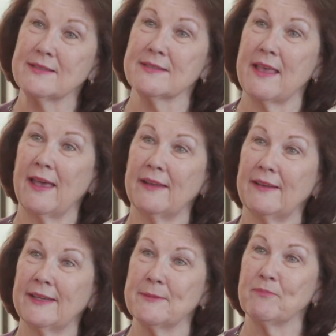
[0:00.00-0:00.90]
is that
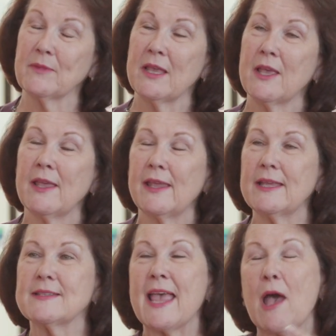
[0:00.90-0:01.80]

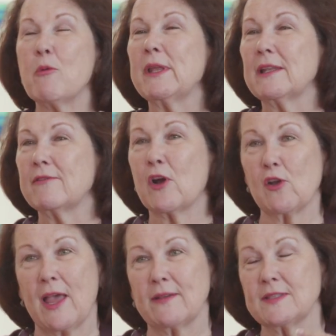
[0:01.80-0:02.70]
it's how we live our
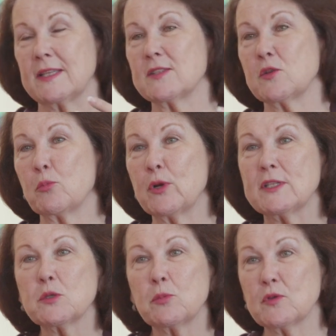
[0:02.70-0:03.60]
lives. It's the
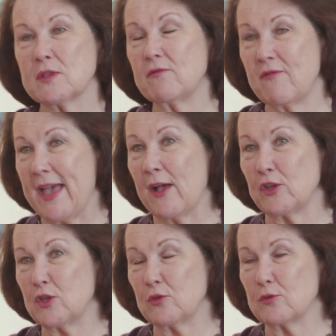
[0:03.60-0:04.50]
principles and
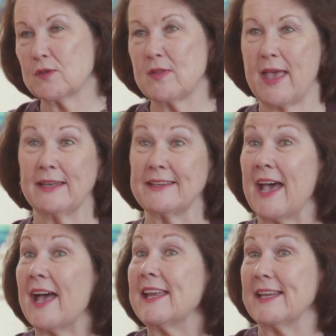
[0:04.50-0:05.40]
values that
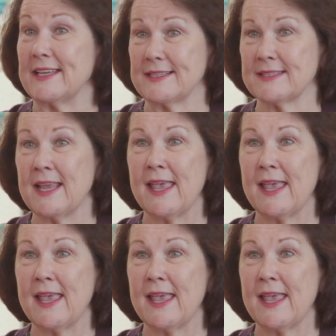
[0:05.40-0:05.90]
guide us.